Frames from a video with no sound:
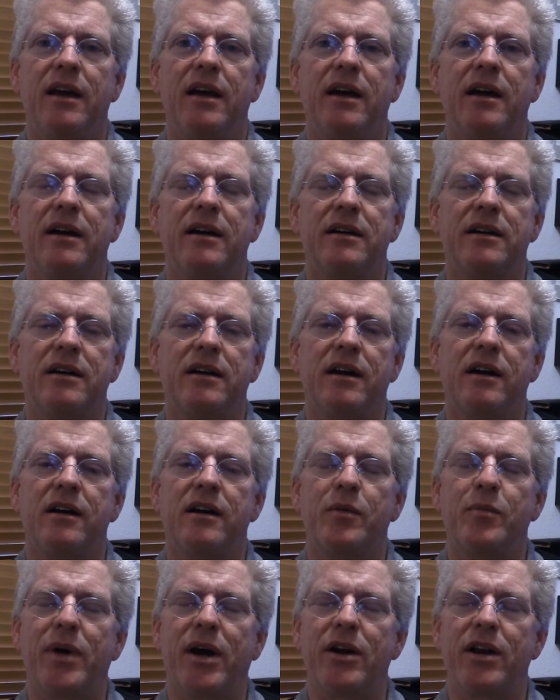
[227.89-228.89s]

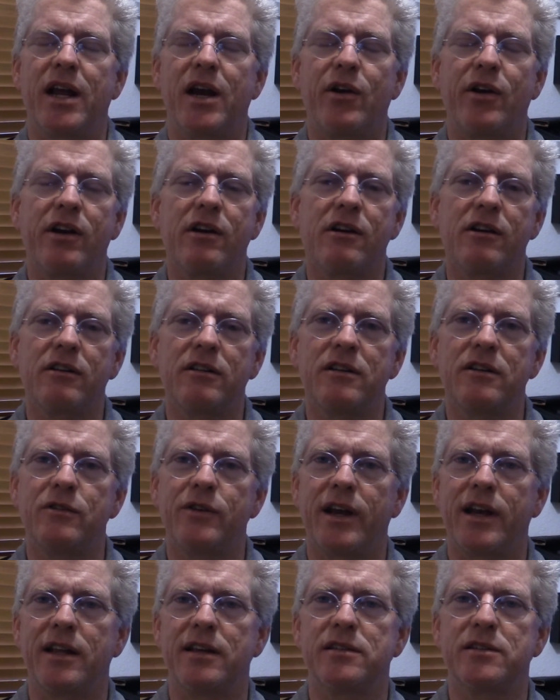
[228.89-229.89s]
about Harry Harlow
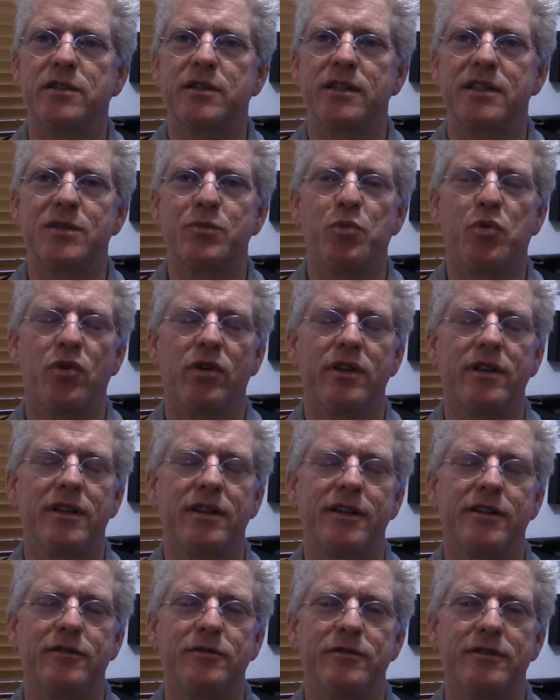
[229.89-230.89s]
and his poor
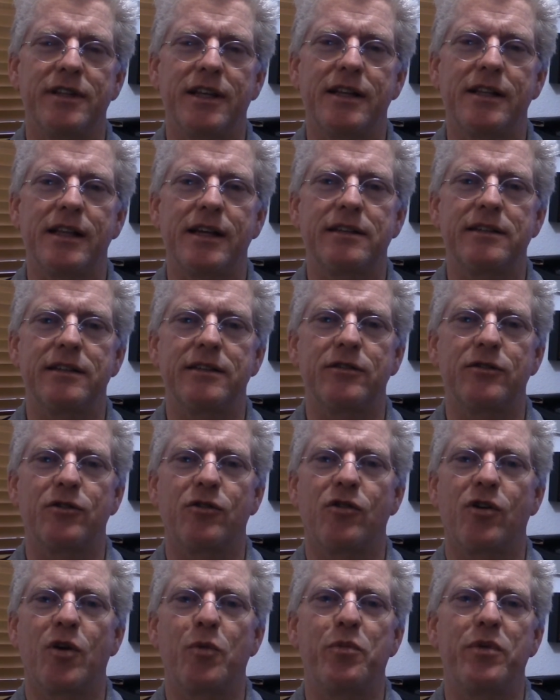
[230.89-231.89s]
little neglected
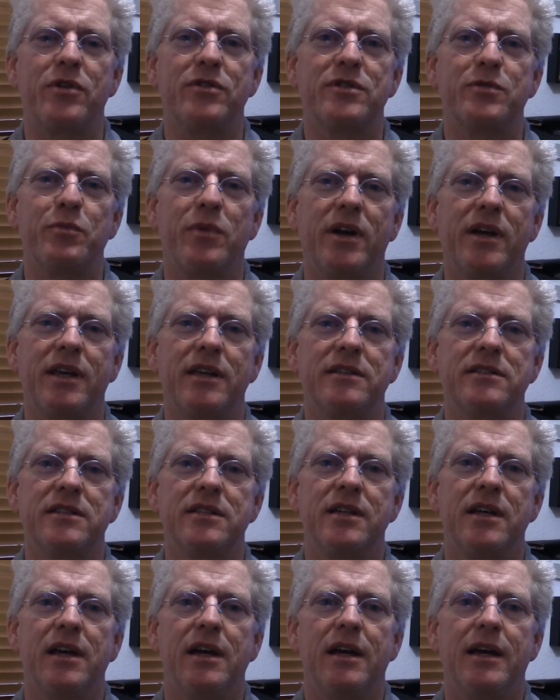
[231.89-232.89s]
or abused monkeys
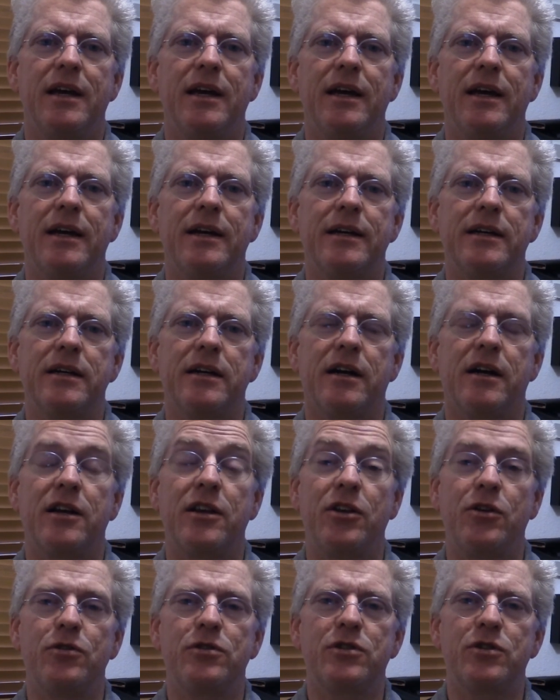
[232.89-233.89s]
on
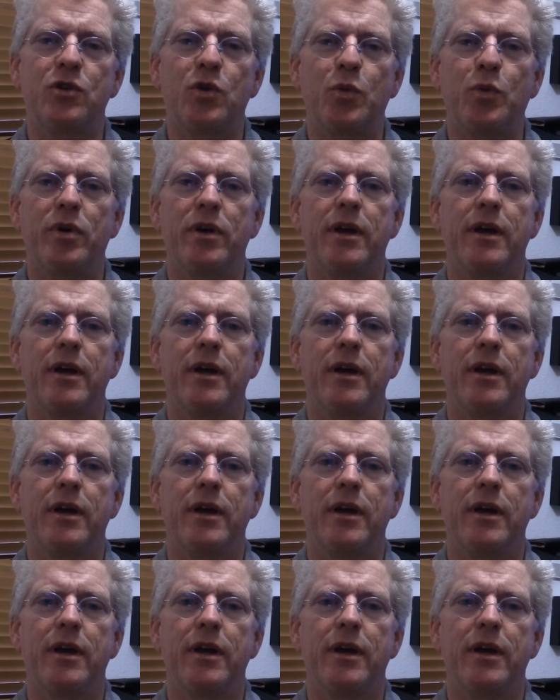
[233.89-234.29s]
YouTube.